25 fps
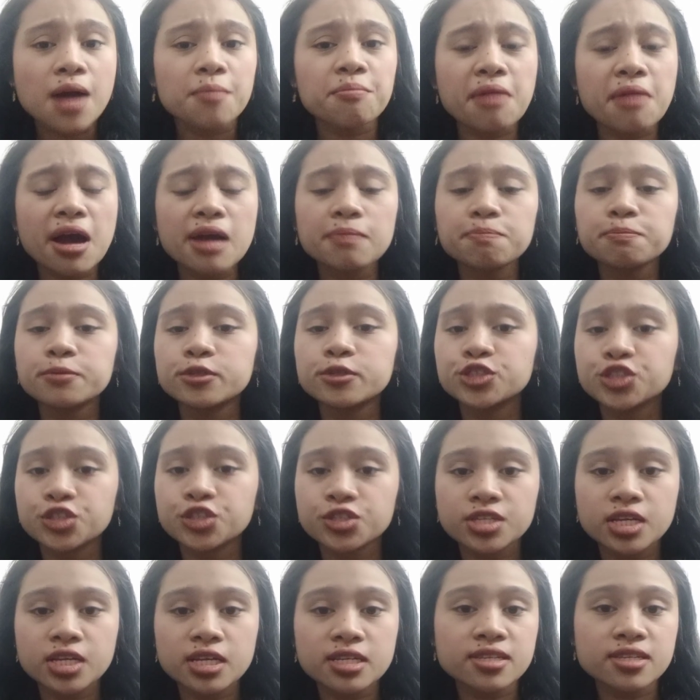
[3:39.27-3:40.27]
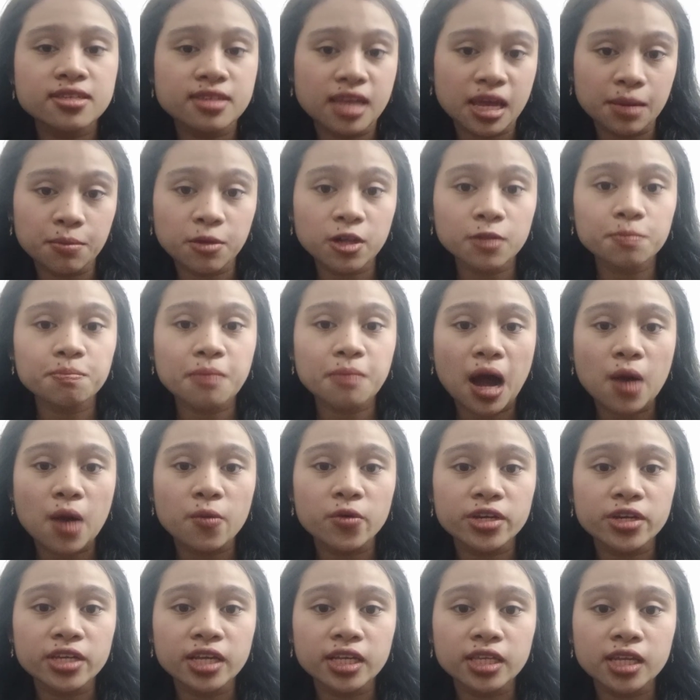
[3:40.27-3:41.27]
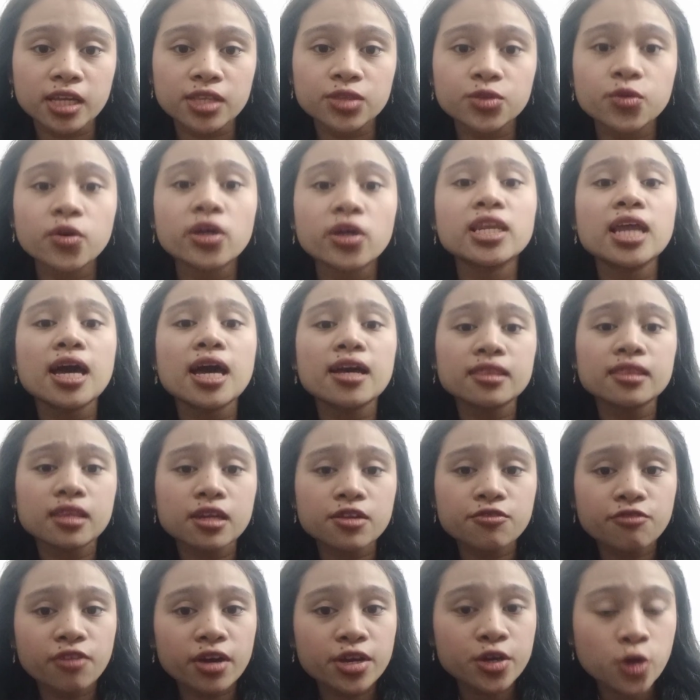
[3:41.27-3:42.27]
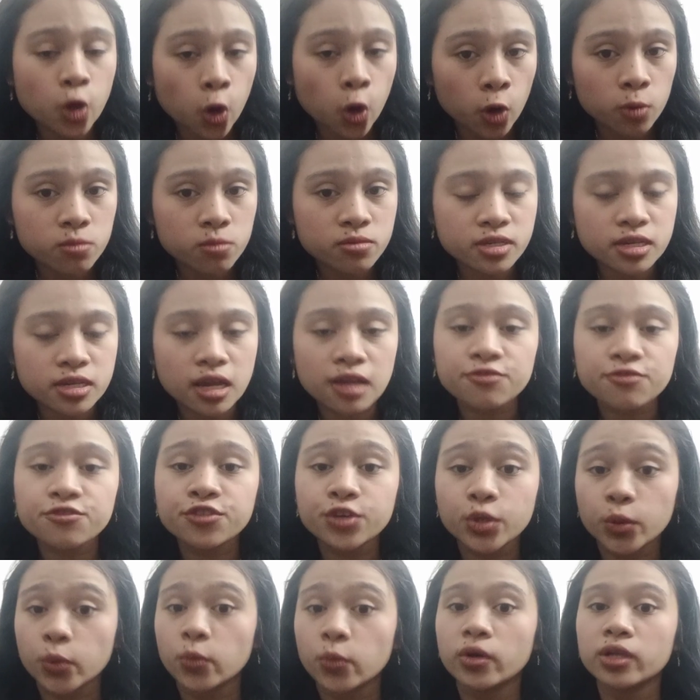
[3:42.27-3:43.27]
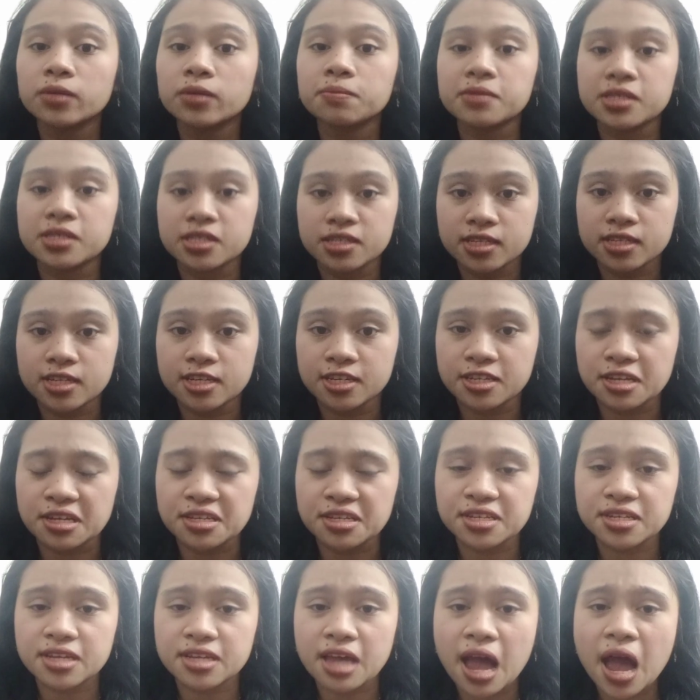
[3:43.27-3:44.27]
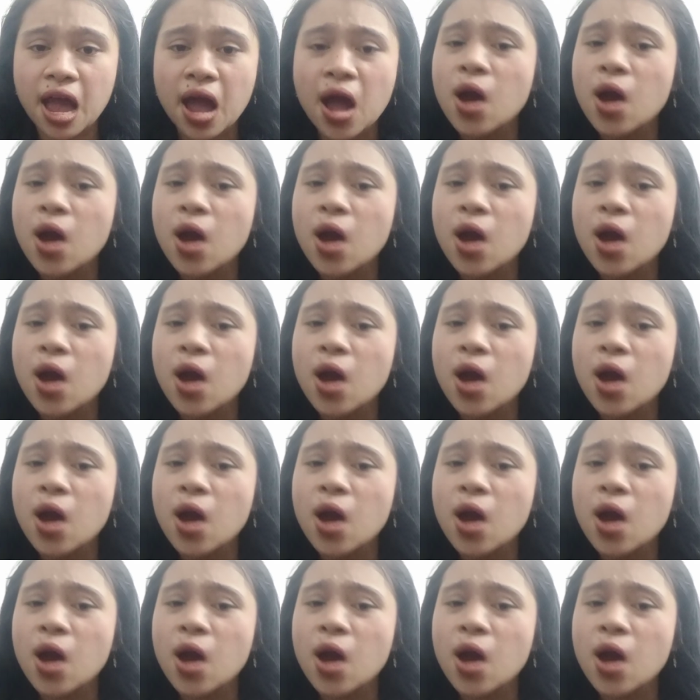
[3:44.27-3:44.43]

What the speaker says: by producing stable power needed to electrify homes and fuel businesses.